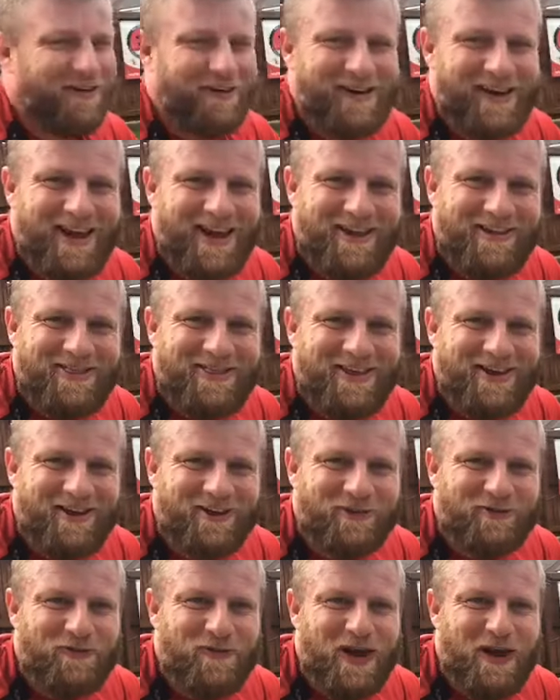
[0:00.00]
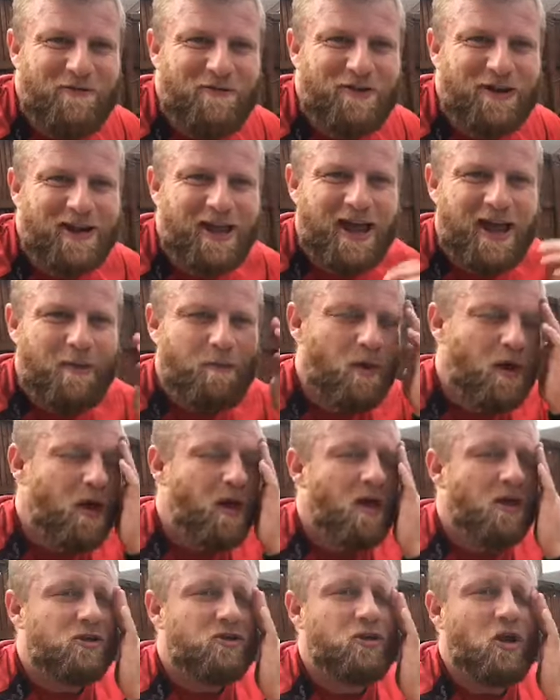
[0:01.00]
Okay, Theo's favourite game.
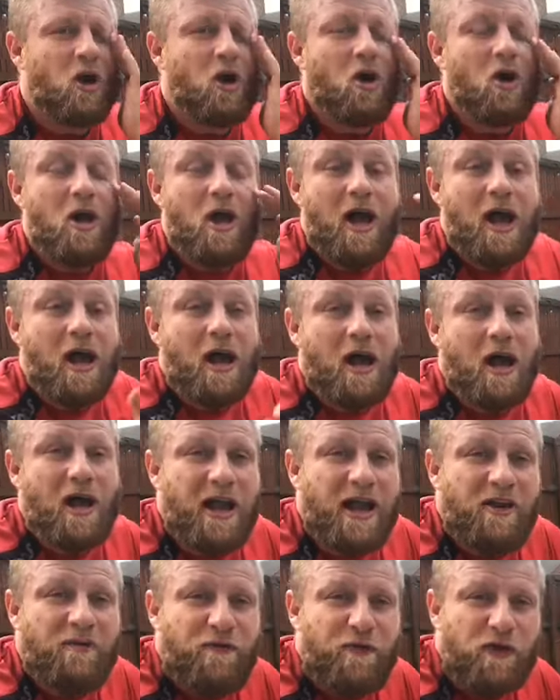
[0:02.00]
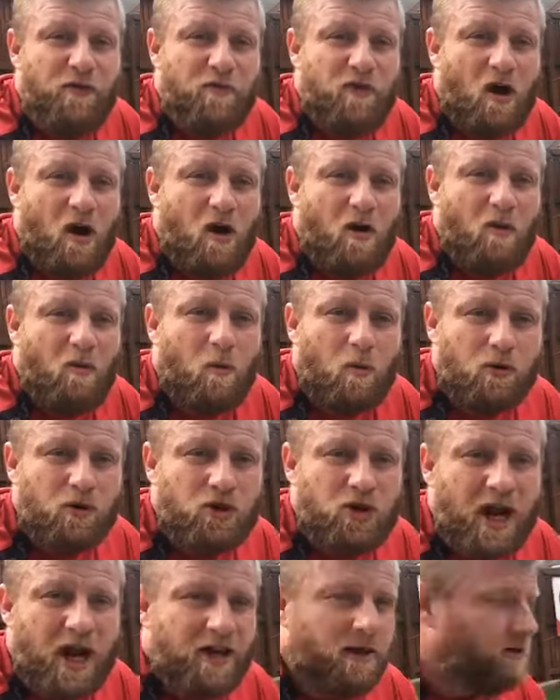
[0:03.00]
So, if you've got 1
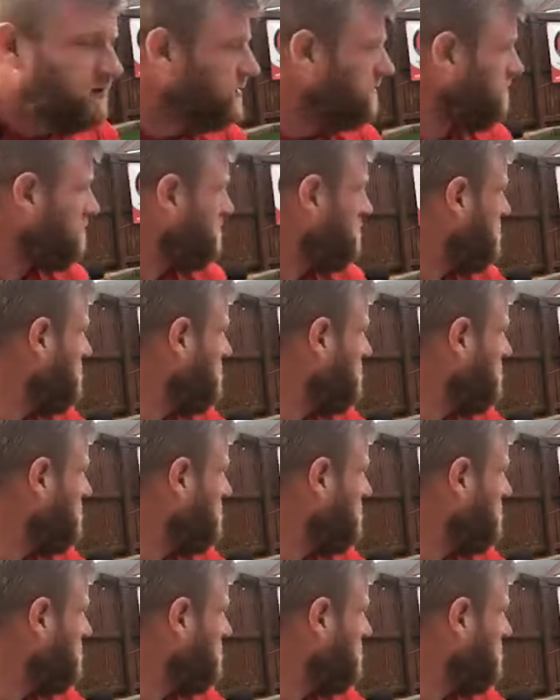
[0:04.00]
child,